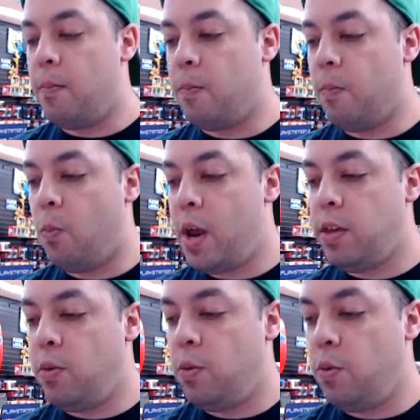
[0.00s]
When
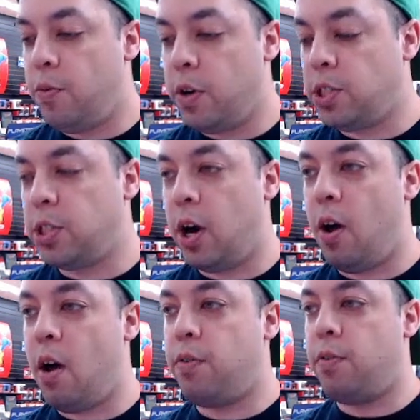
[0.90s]
you first start
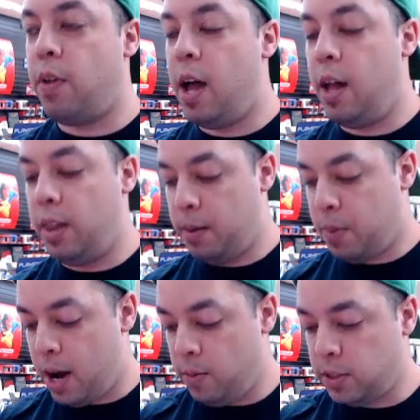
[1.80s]
off, like
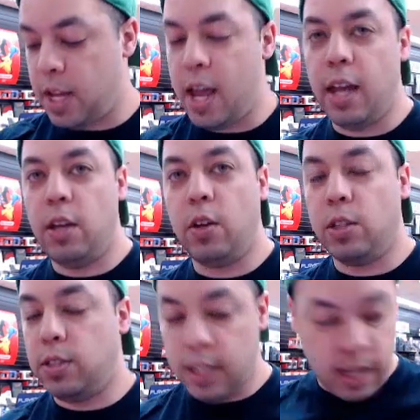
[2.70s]
Brian was saying, you
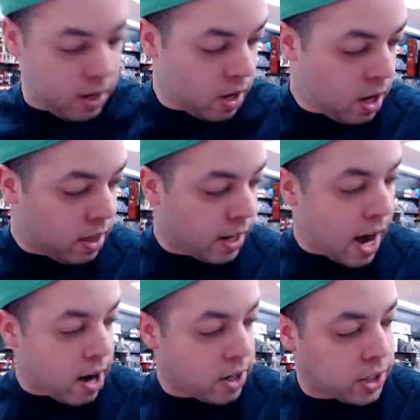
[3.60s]
can see the
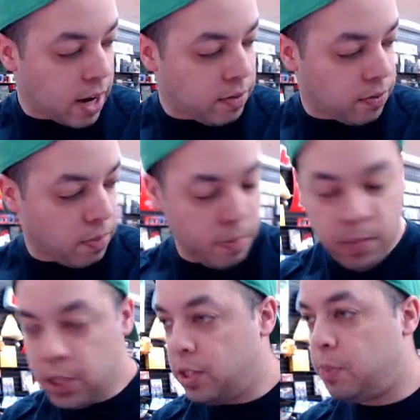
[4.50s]
characters have different
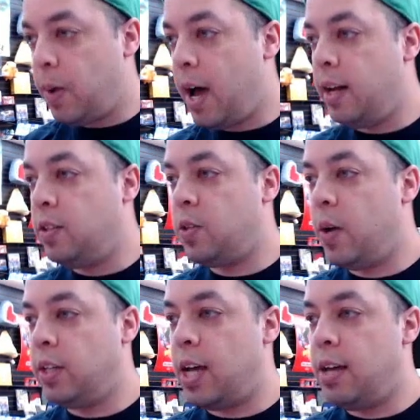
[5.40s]
missions spotted. So
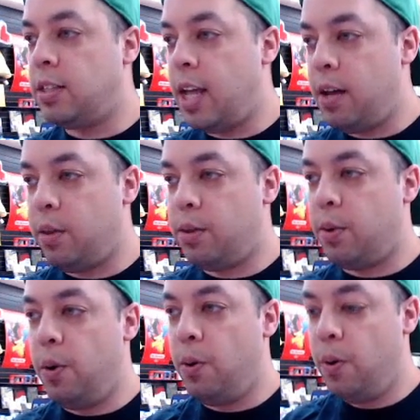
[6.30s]
as I cycle
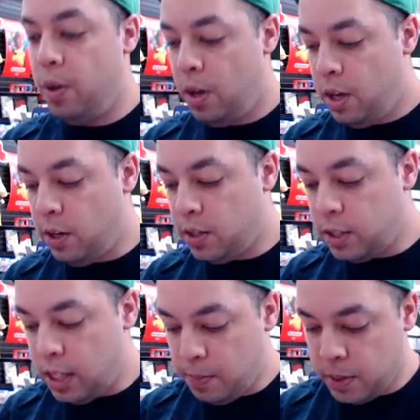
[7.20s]
through, you can
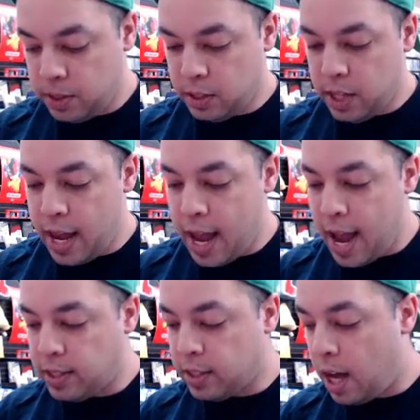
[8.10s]
see that Princess Leia
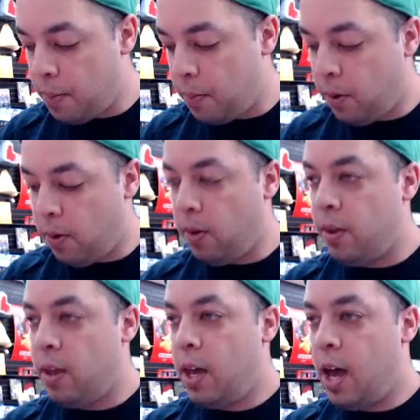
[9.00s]
has a couple,
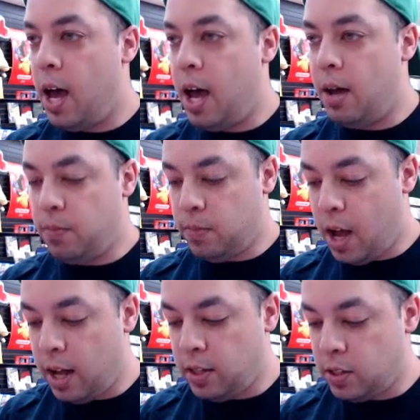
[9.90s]

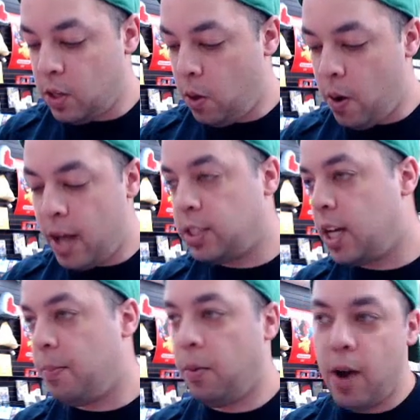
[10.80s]
Han Solo has a
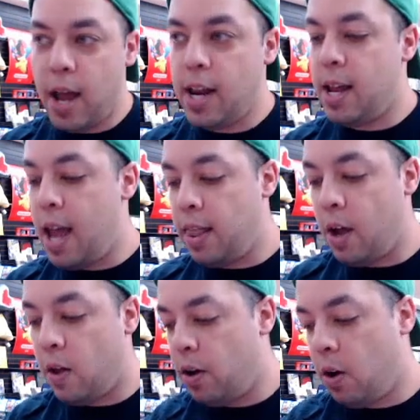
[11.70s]
couple ready, and
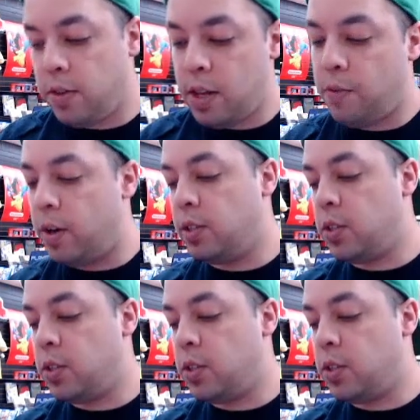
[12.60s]
they're all different.